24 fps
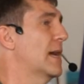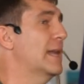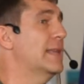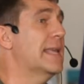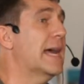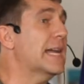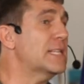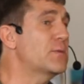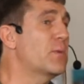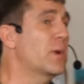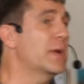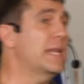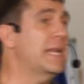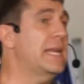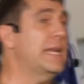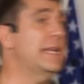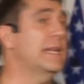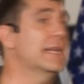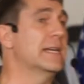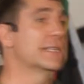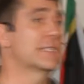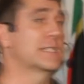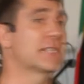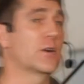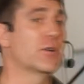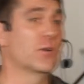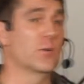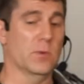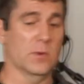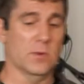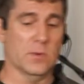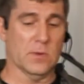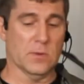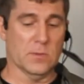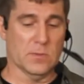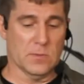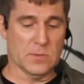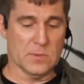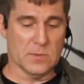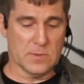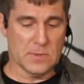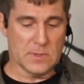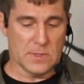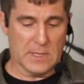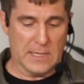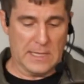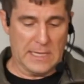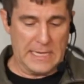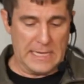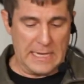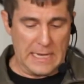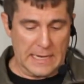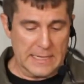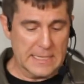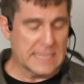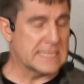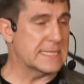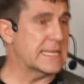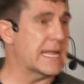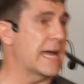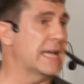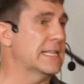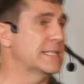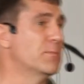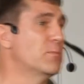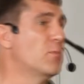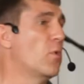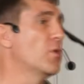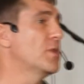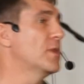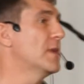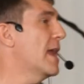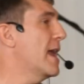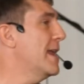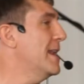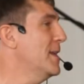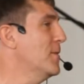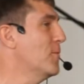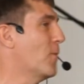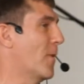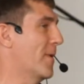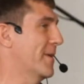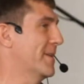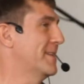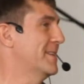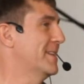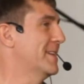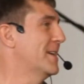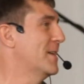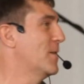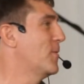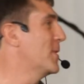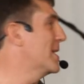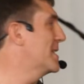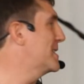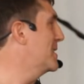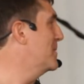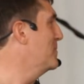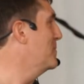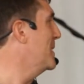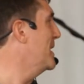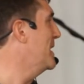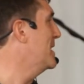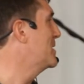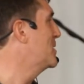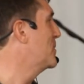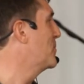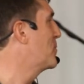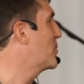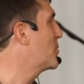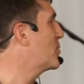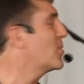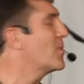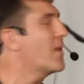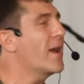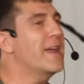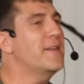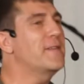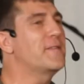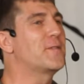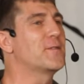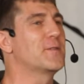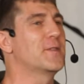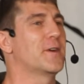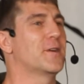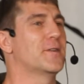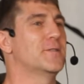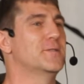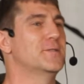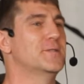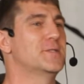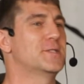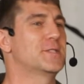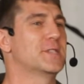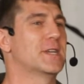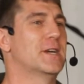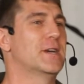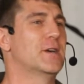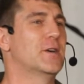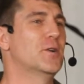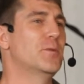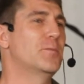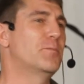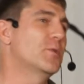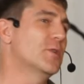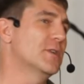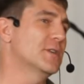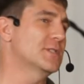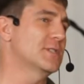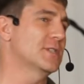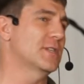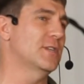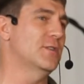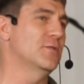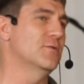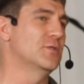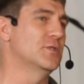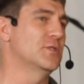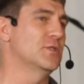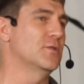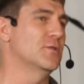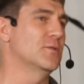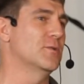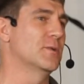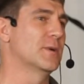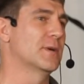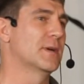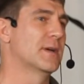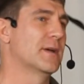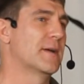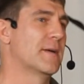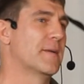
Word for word: And that's what he did. So he understands more than anyone what does it mean to pray for those who persecute you.